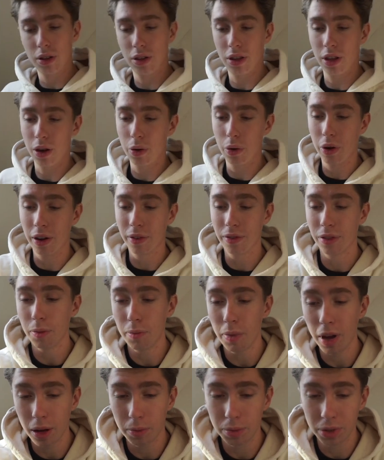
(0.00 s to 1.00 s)
There we have the
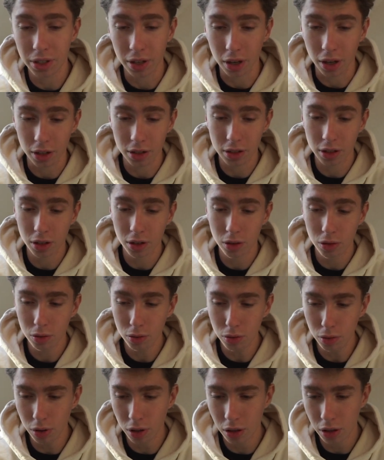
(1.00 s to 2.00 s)
Babe Stars.
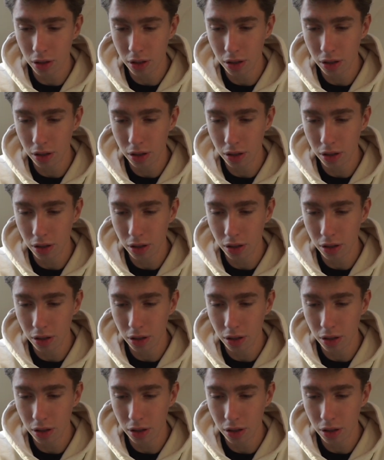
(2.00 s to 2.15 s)
Whew.